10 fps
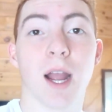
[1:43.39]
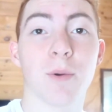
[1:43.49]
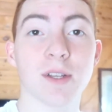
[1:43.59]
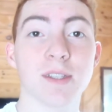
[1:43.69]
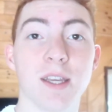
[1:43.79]
I
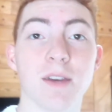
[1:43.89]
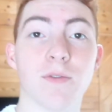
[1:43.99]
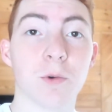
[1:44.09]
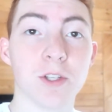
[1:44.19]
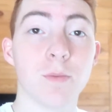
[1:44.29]
wanna see if
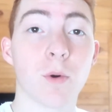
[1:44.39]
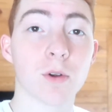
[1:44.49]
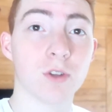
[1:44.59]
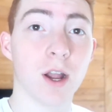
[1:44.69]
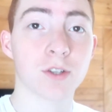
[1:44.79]
Ouija
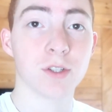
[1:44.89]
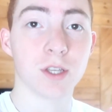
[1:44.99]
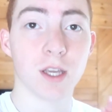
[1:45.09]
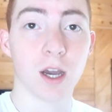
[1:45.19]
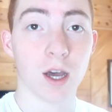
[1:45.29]
boards are
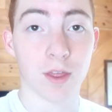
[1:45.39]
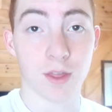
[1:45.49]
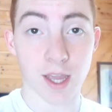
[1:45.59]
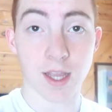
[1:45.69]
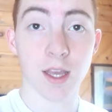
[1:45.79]
actually a
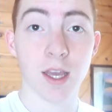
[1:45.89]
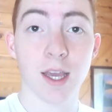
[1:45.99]
thing.